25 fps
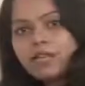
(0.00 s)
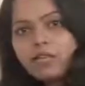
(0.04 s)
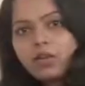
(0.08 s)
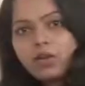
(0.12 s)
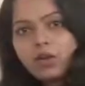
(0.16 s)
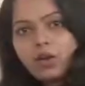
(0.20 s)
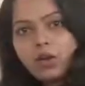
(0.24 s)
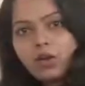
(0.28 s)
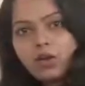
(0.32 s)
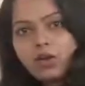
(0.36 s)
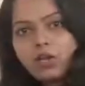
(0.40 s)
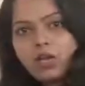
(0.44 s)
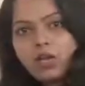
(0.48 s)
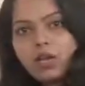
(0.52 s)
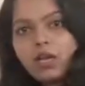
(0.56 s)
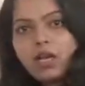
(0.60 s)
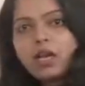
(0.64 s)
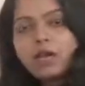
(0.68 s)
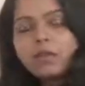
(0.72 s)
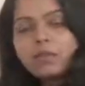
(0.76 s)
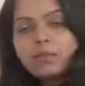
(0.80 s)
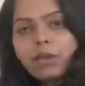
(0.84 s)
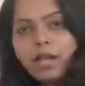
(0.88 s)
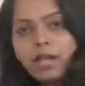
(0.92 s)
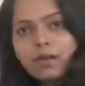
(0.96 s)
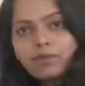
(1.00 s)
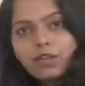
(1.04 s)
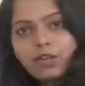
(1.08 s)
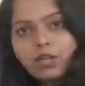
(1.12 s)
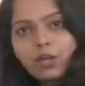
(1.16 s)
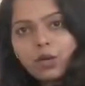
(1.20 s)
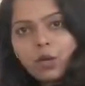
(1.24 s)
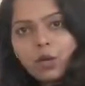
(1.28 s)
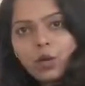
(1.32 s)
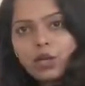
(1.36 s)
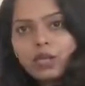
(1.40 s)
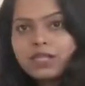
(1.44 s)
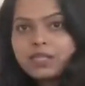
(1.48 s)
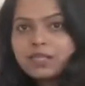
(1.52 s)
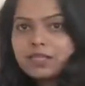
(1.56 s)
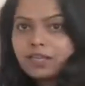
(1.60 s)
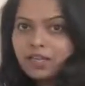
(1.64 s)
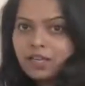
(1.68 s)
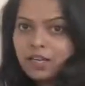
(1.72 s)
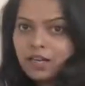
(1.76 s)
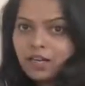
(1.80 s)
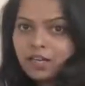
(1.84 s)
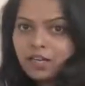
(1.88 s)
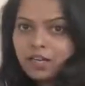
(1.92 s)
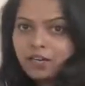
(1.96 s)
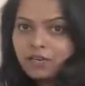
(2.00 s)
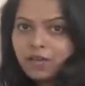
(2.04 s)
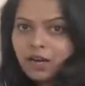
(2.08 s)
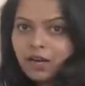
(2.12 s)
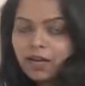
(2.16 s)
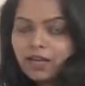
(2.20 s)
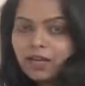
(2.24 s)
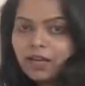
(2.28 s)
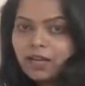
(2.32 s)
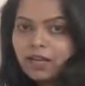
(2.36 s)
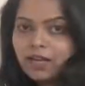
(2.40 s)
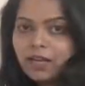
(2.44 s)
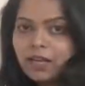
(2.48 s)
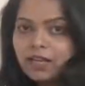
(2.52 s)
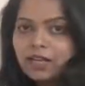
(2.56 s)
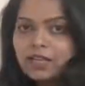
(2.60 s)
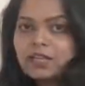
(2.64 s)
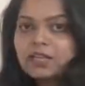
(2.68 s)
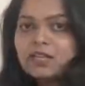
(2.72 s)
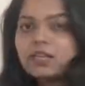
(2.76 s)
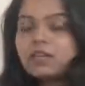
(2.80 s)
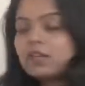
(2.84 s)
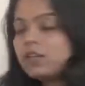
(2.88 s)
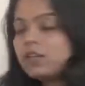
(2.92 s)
law is again divided in